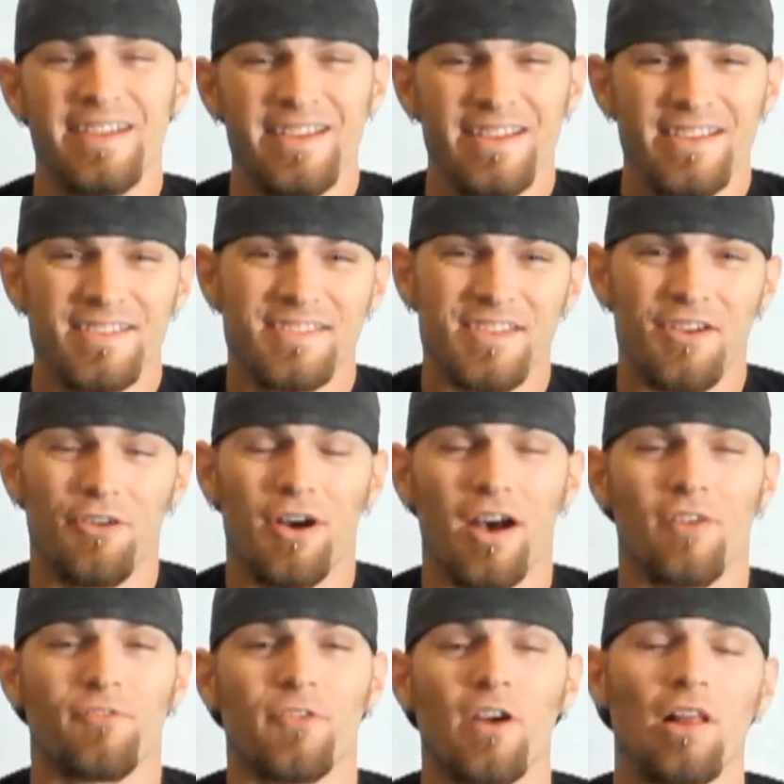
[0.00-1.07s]
So
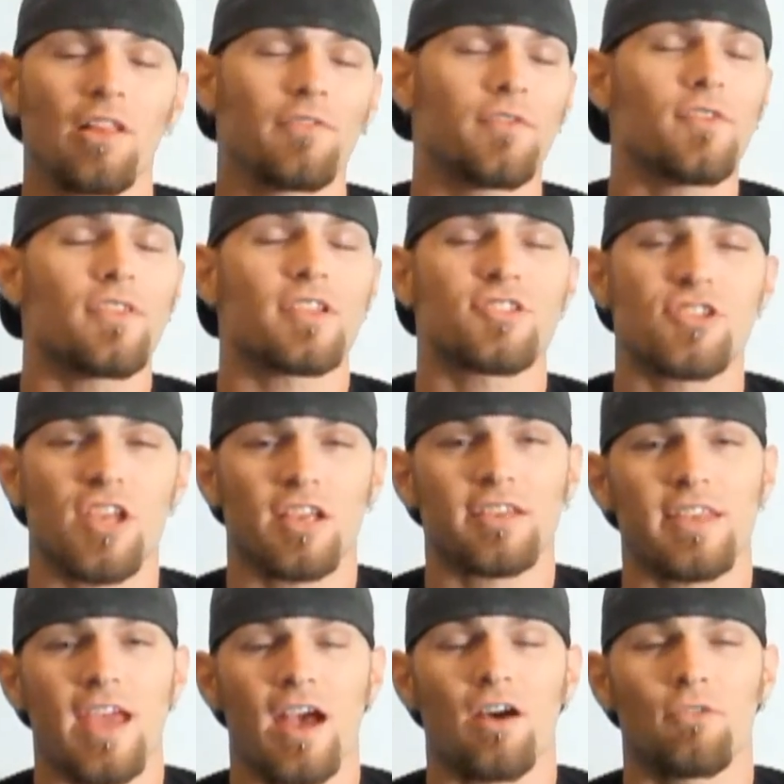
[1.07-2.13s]
for all of you that checked
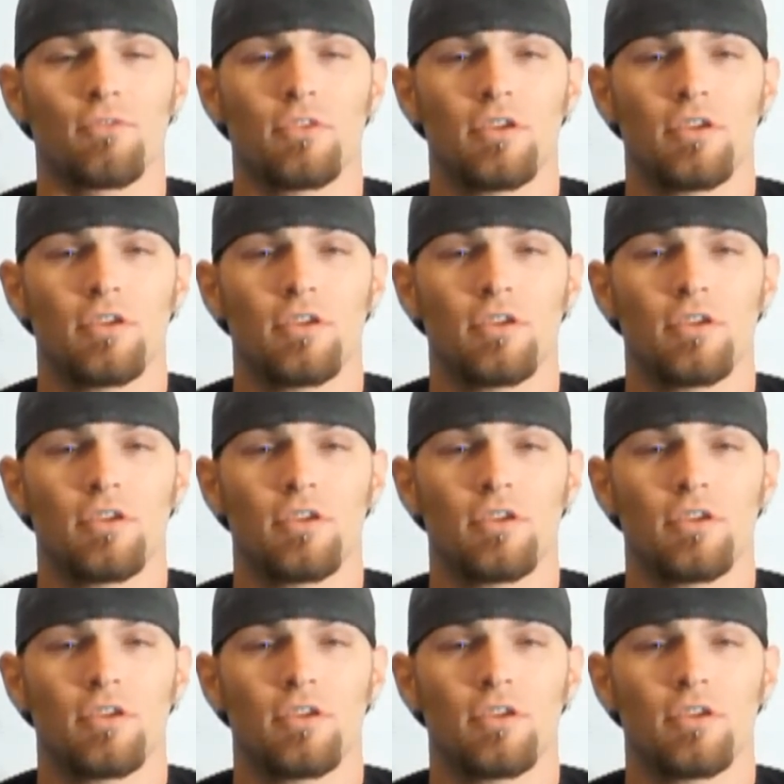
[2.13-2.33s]
out